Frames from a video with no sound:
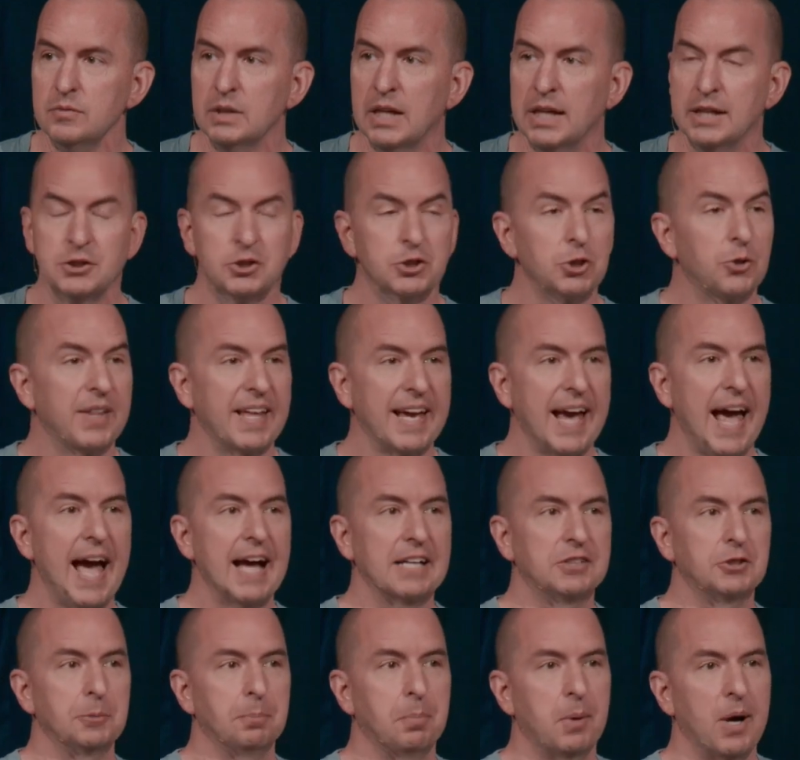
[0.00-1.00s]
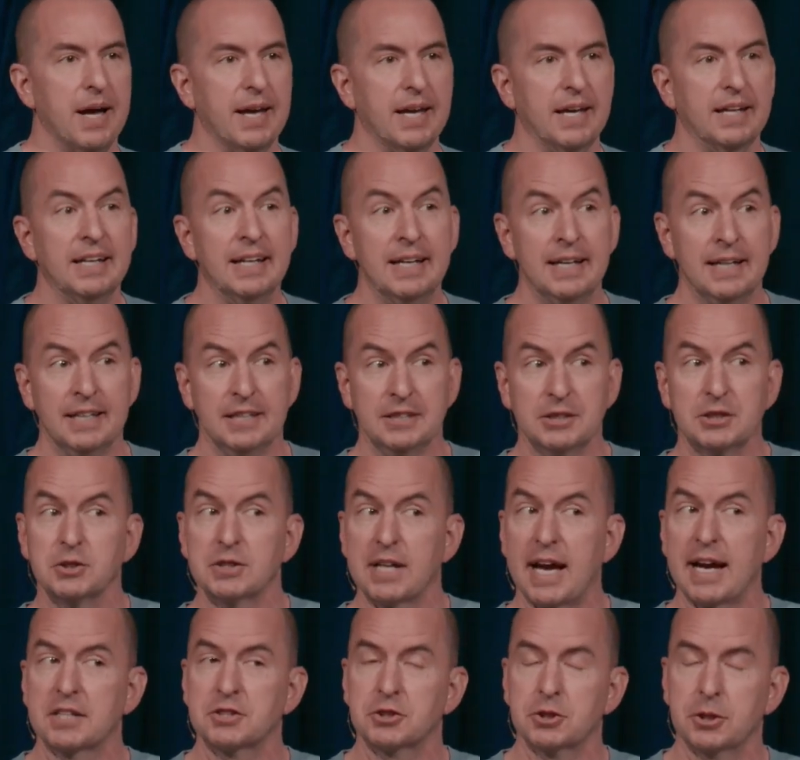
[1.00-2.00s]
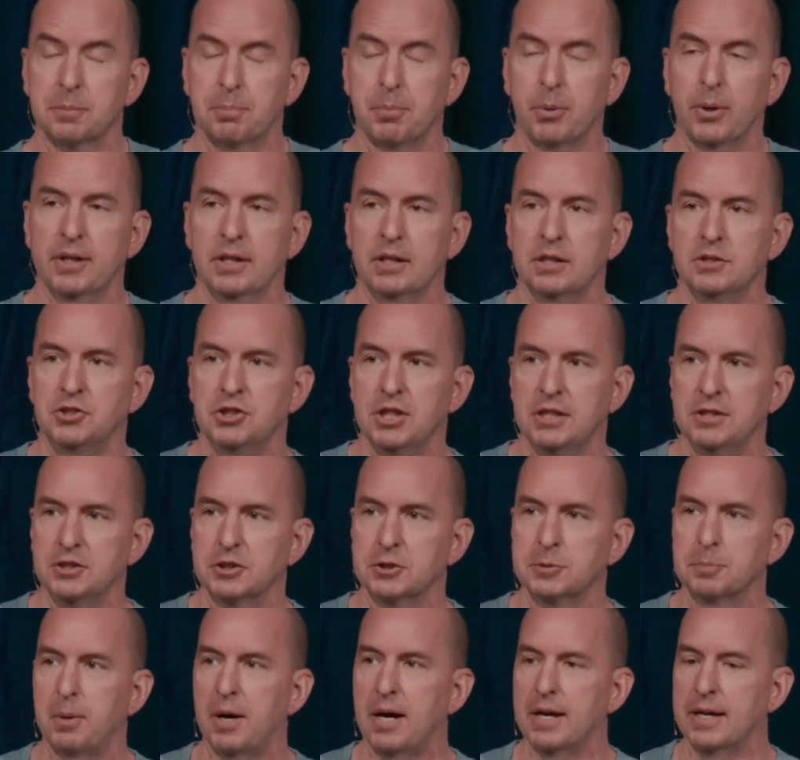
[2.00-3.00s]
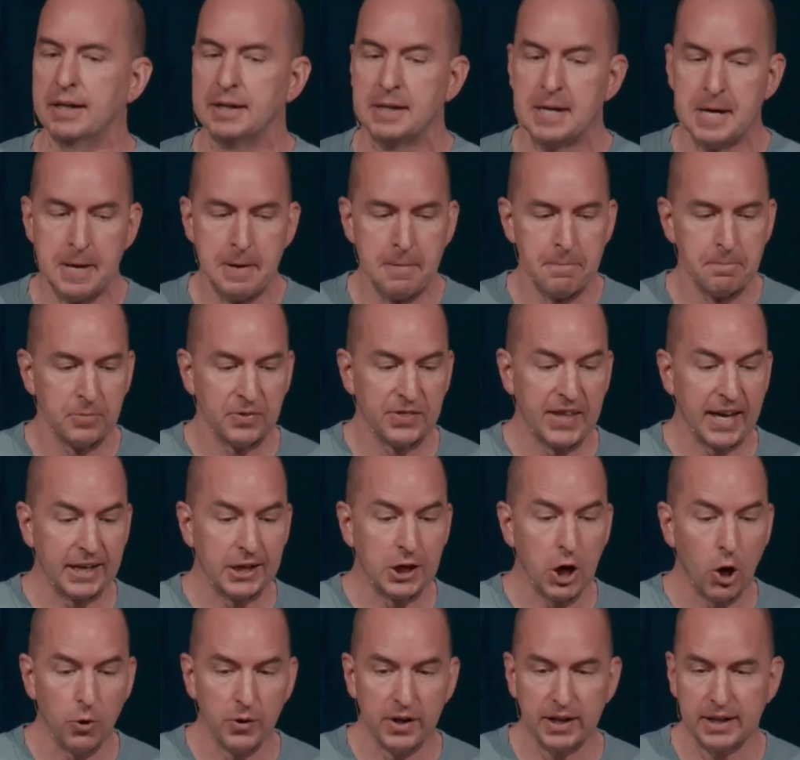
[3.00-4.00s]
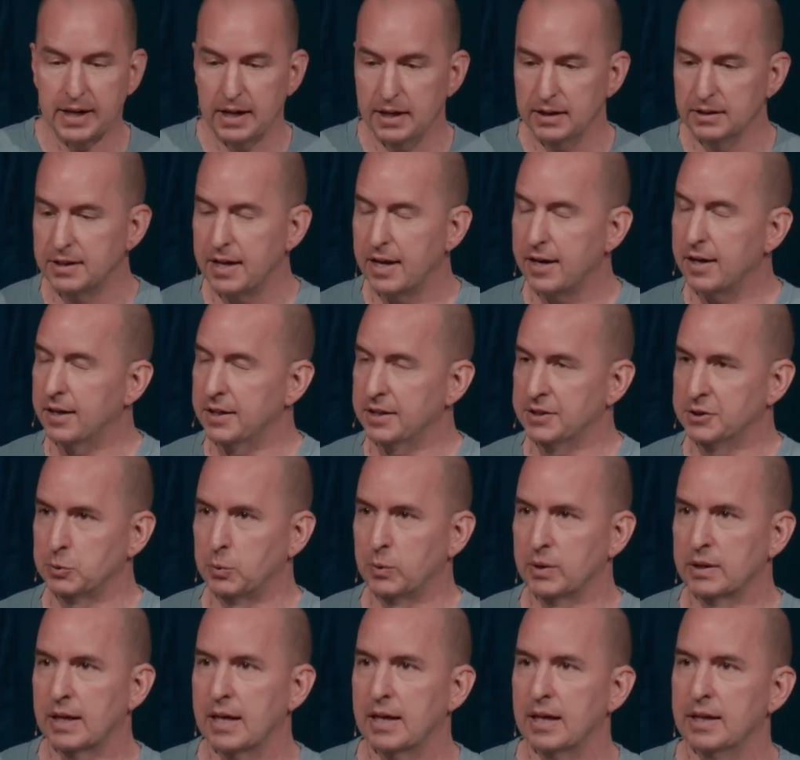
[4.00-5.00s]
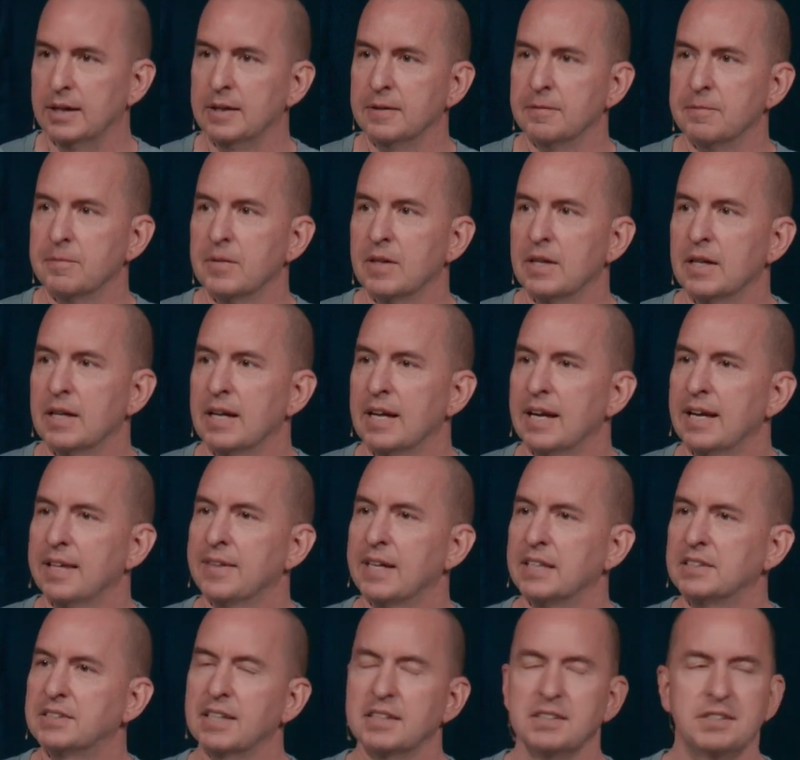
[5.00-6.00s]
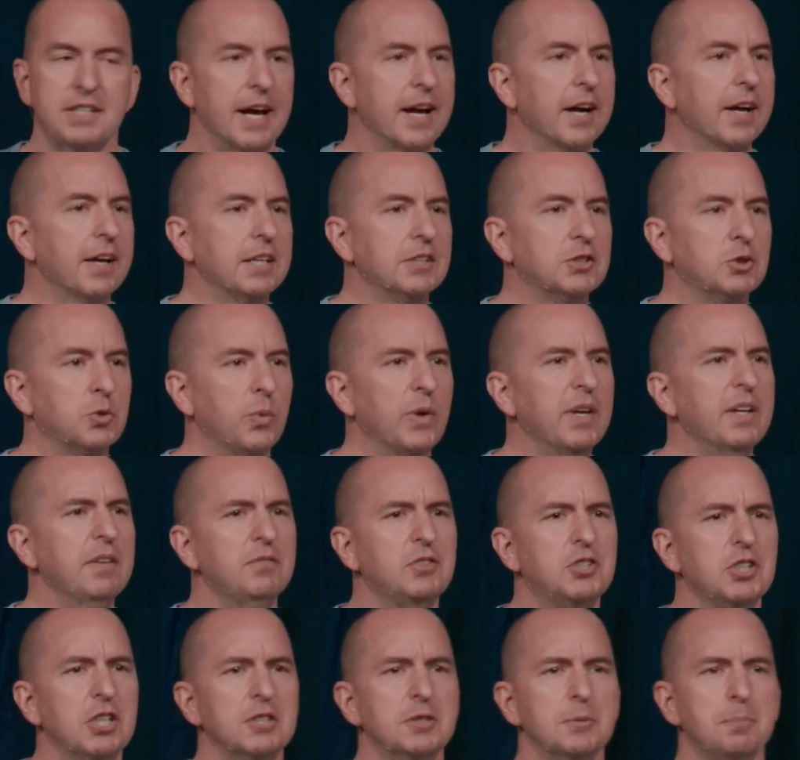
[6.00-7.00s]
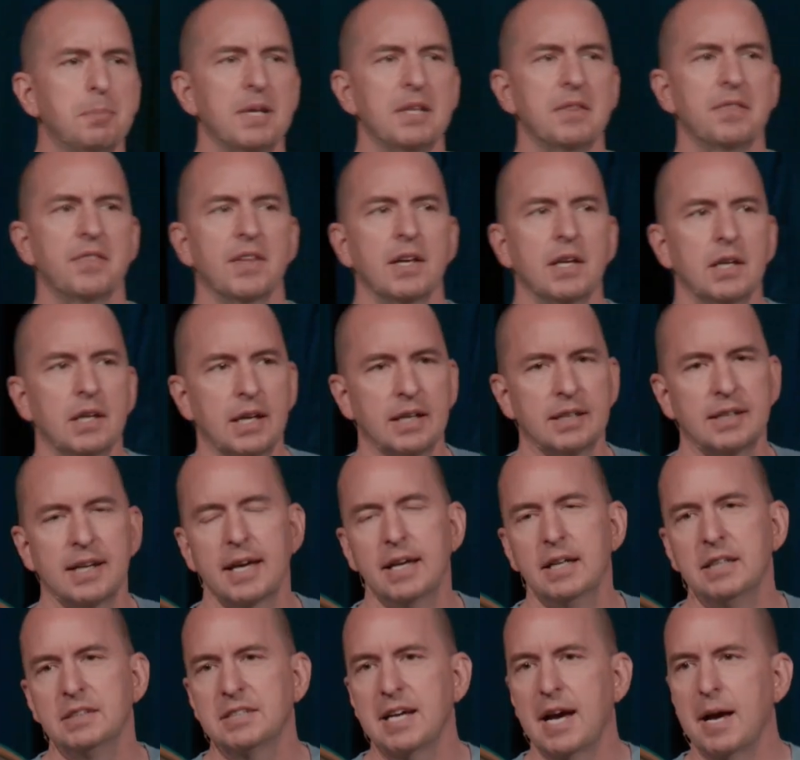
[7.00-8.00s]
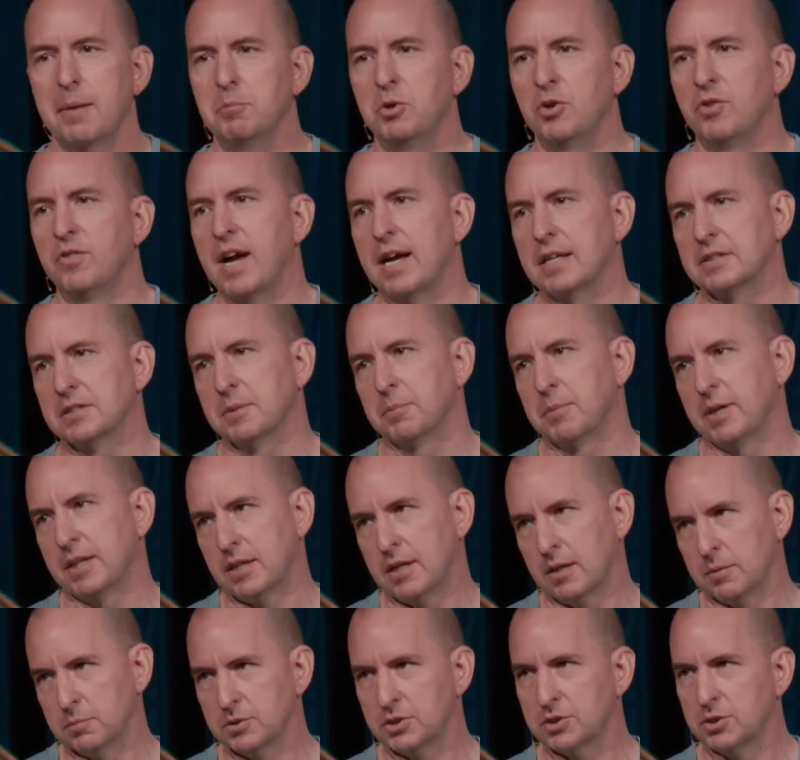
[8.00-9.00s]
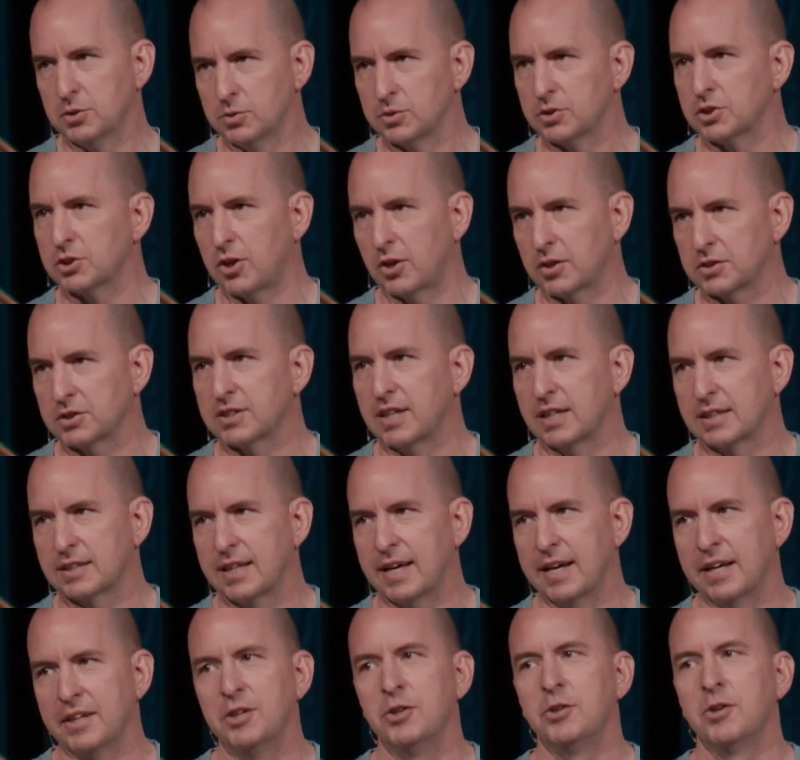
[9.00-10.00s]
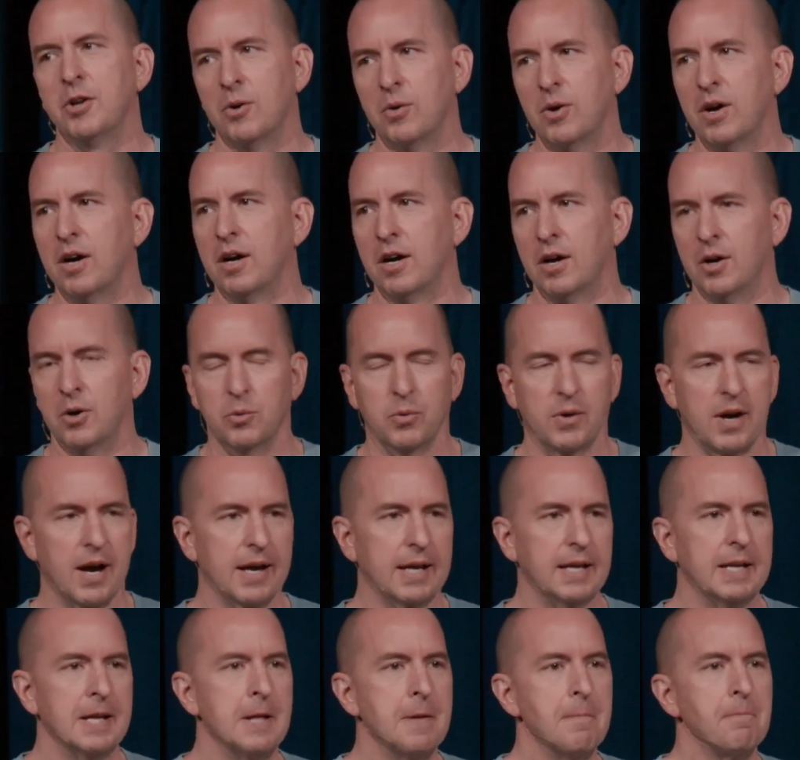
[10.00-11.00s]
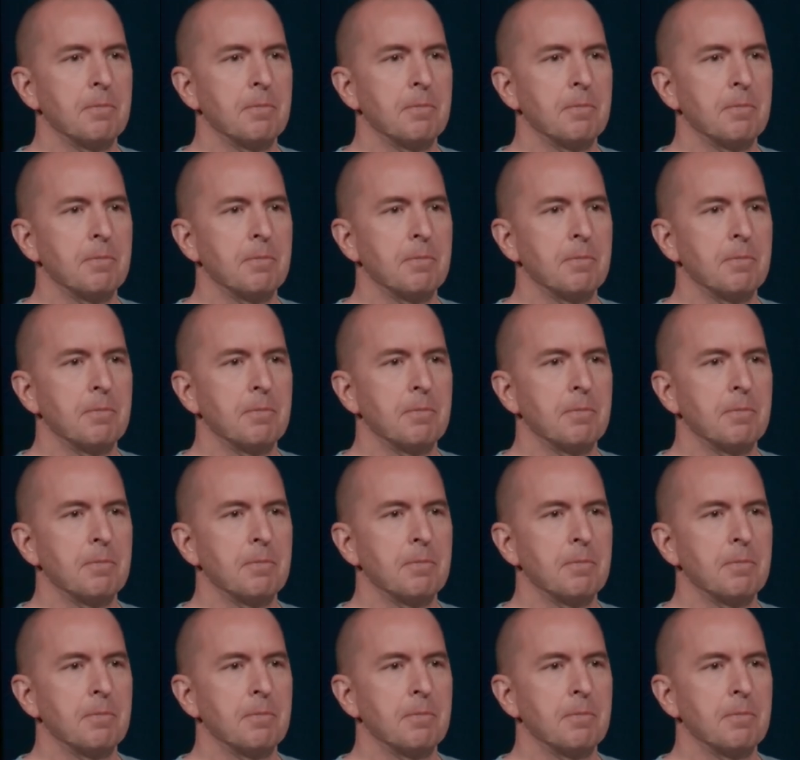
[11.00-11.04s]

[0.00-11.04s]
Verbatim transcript: And so they hatch a plan. This is actually a pretty ingenious plan. They go to King Darius one day and they say, Darius, we've just been thinking. Now, anytime you've got somebody comes to you and starts like that, you know, uh oh, right?